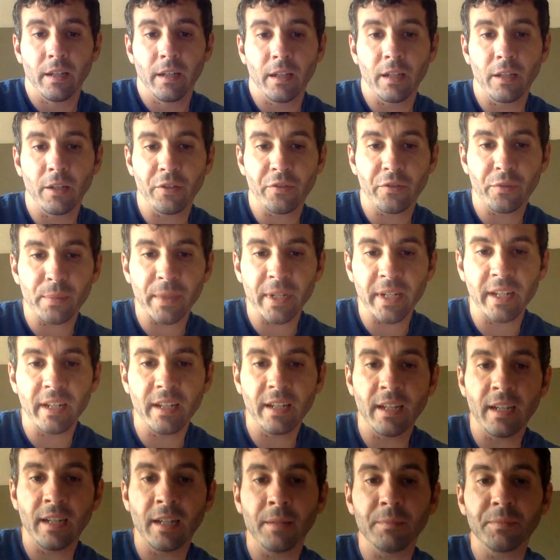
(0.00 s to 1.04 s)
Hello everybody.
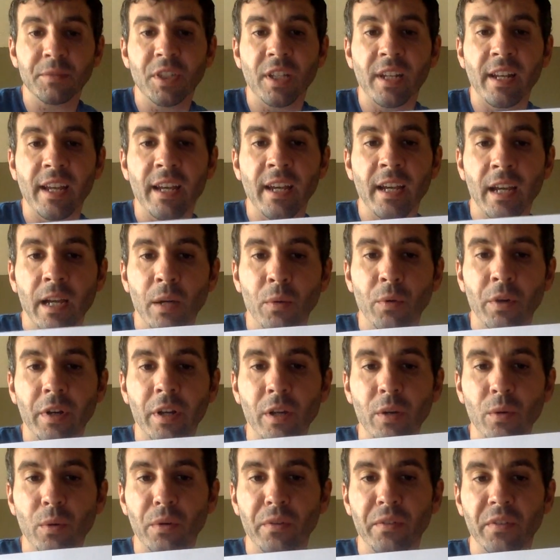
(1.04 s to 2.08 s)
Um, today I want
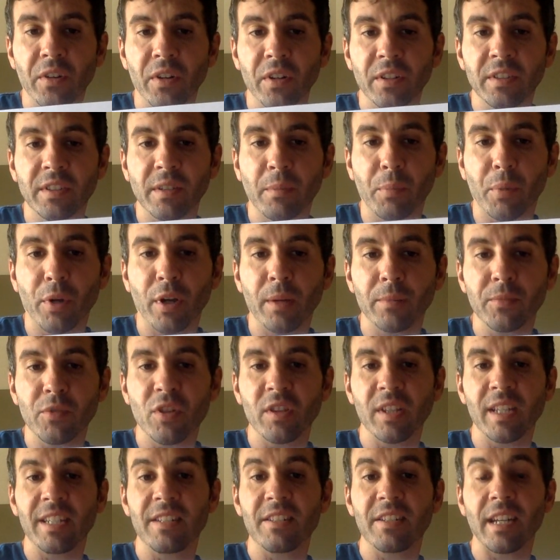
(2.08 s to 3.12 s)
to go over some problems
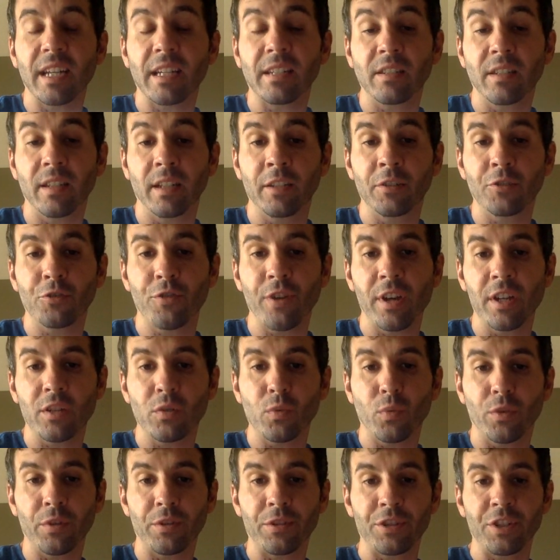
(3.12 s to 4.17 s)
on the sex-linked traits
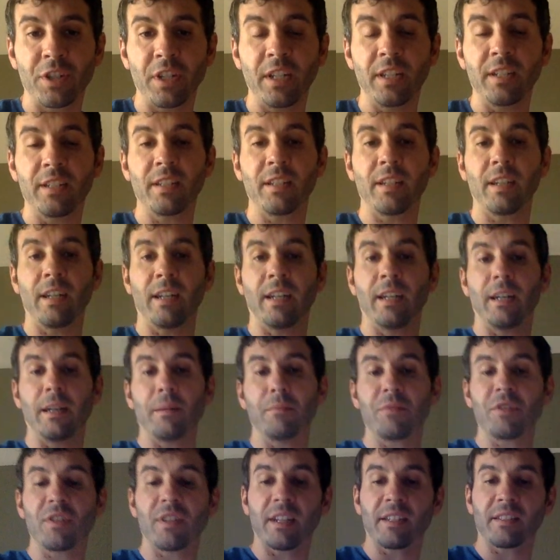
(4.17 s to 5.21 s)
worksheet.
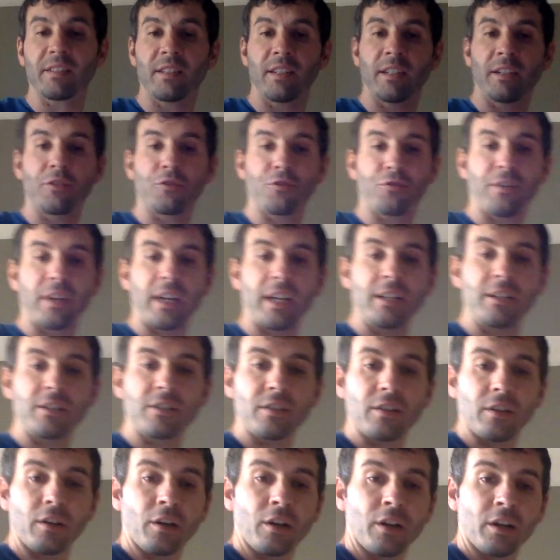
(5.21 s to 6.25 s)
Um, sex-linked
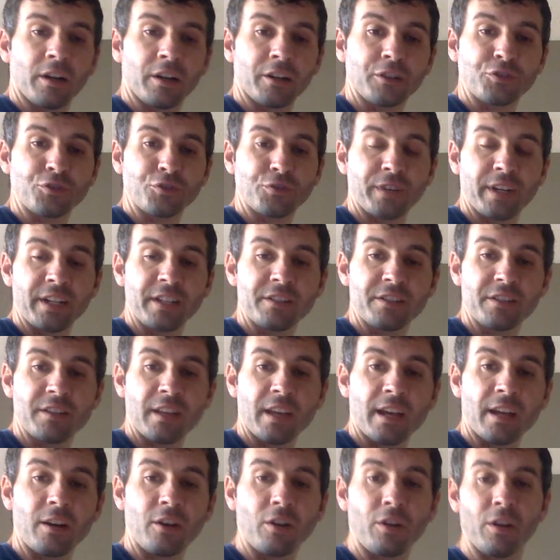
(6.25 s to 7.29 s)
traits are traits
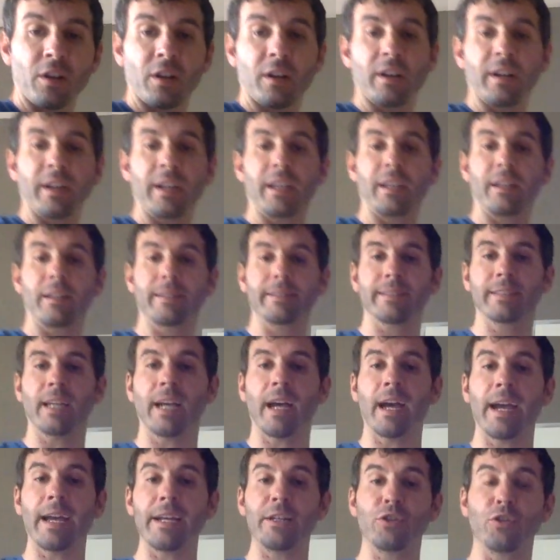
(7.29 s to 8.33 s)
that are
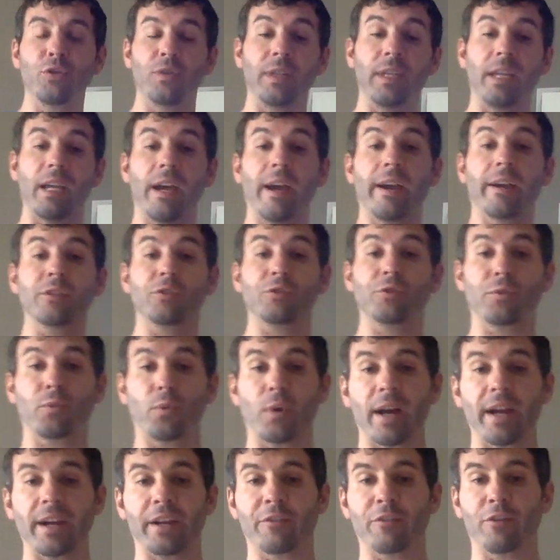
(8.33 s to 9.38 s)
tied to the X or
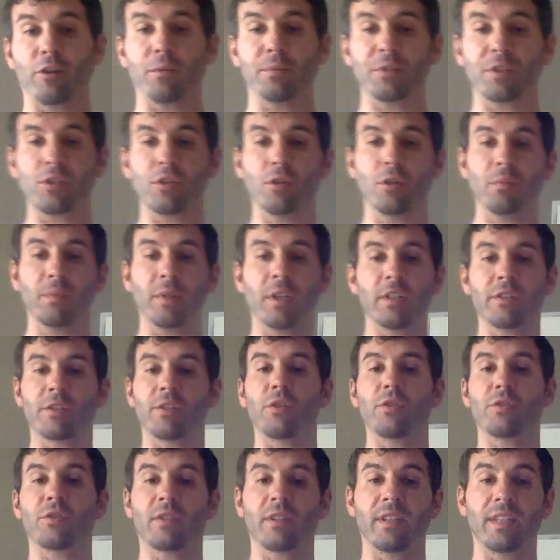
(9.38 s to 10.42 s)
Y chromosome because
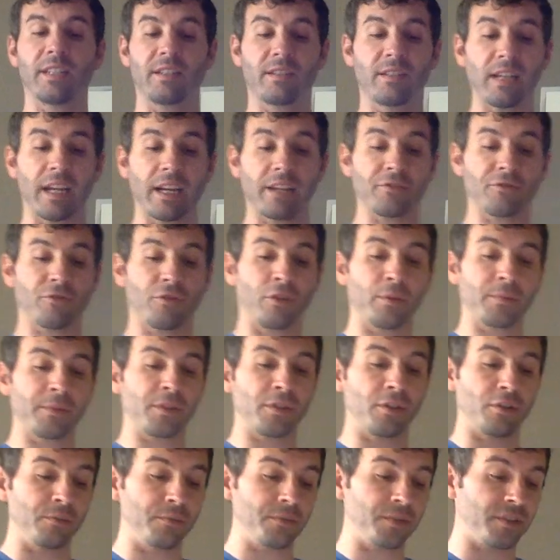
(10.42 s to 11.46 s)
those are the sex
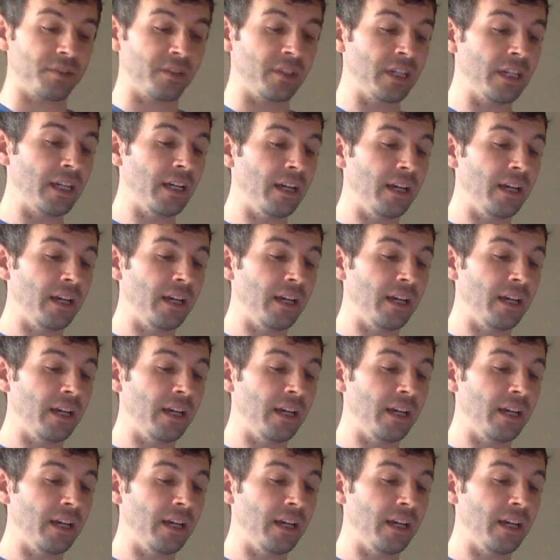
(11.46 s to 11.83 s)
chromosomes.